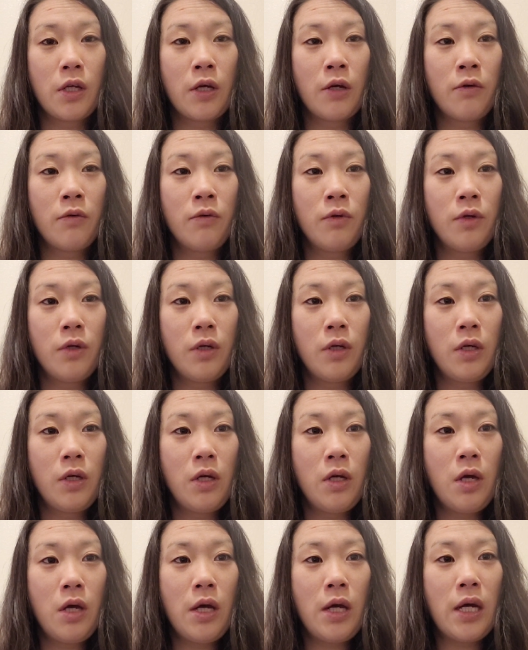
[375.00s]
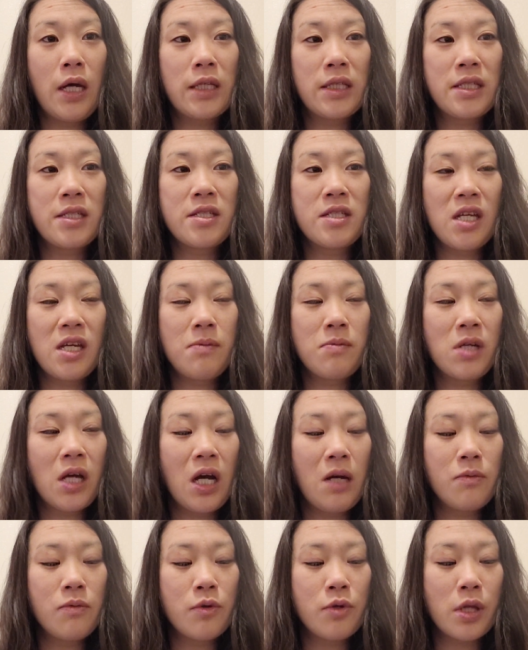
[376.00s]
know, at the same
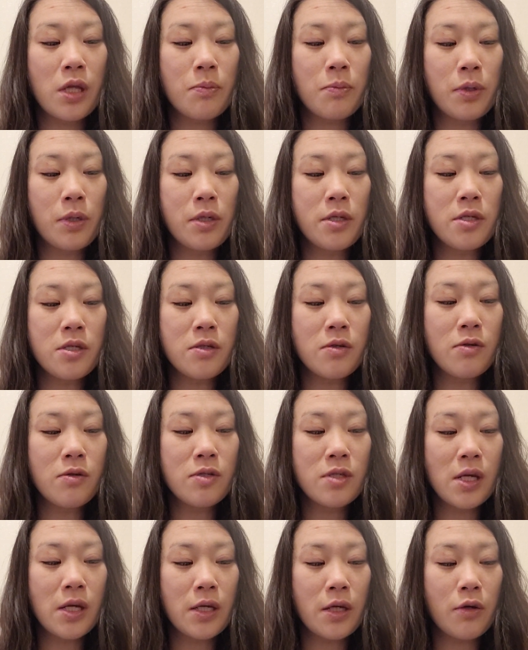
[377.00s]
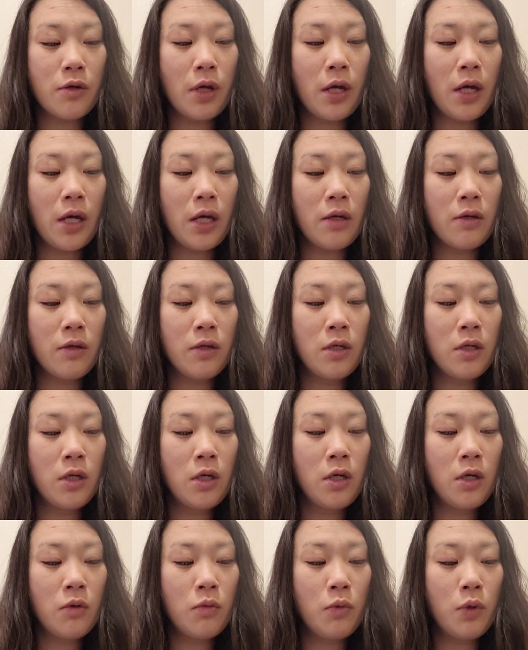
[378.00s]
time, they're that person who's like, okay,
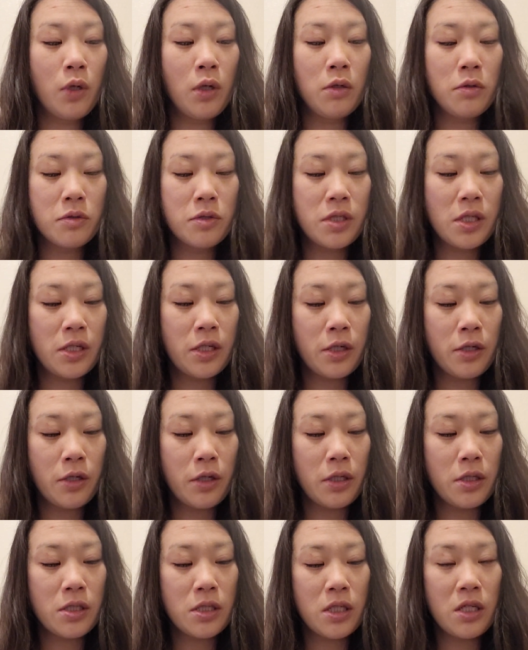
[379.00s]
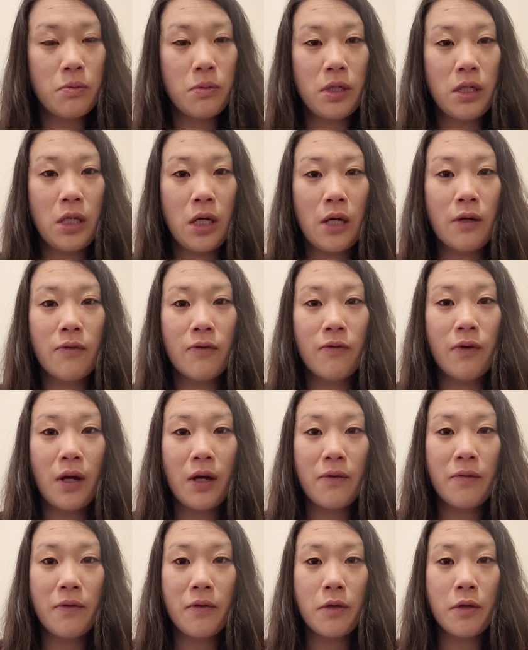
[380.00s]
well, dinner is going to be at
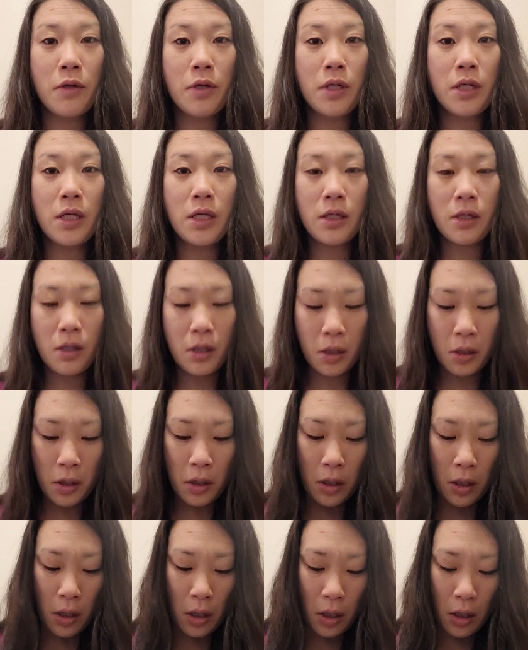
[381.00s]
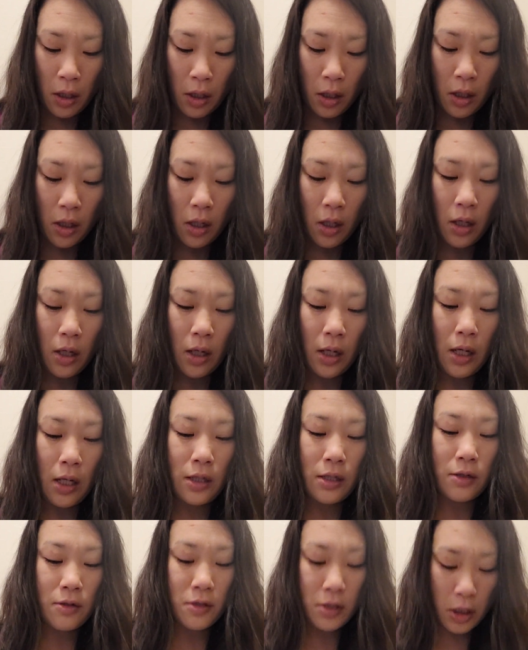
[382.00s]
5:30,
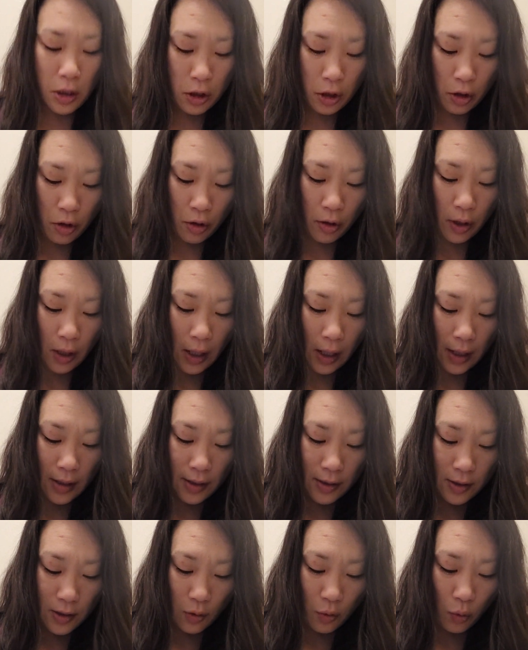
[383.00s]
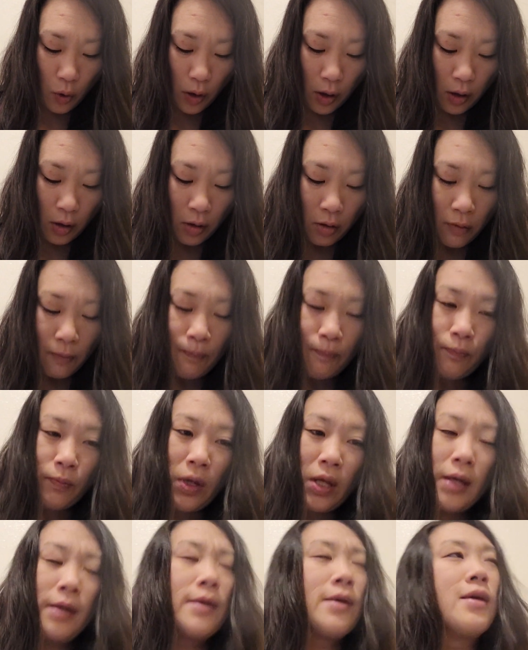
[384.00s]
and you sit there and ask, well,
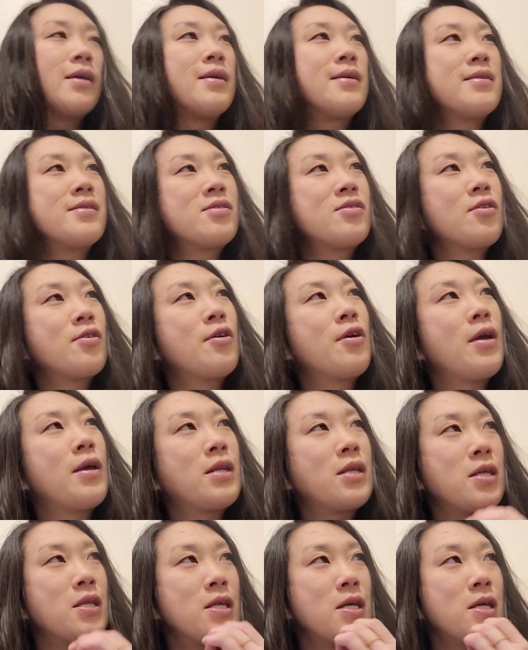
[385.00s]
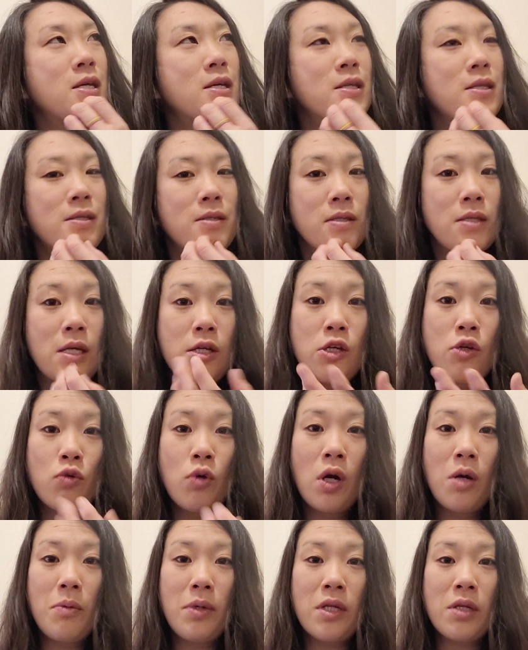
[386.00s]
is there anything that you
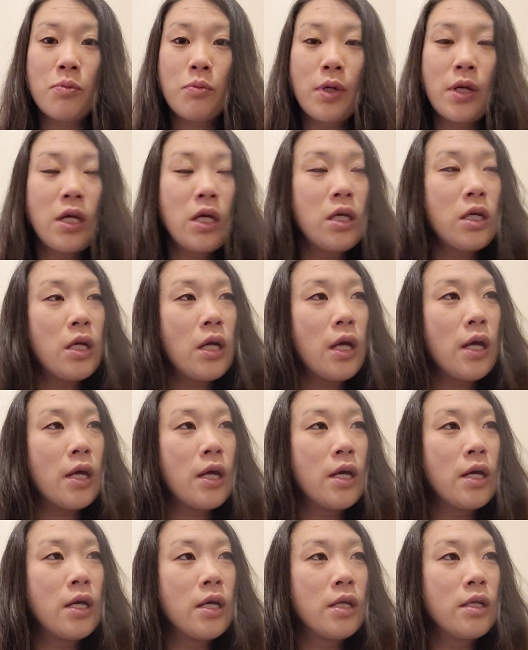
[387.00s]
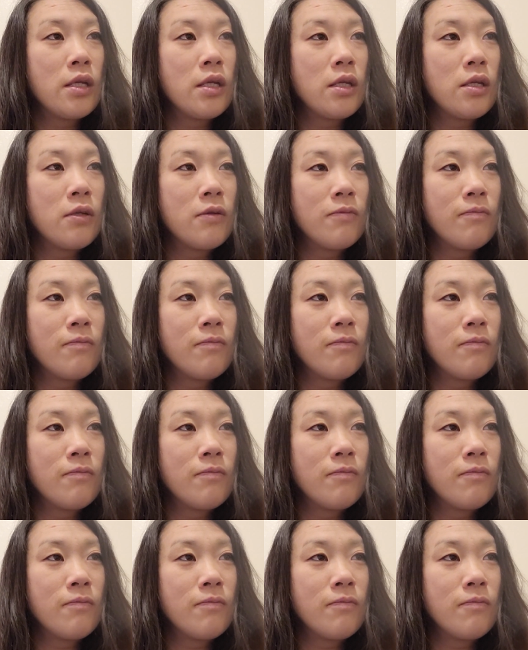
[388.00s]
want me to bring? And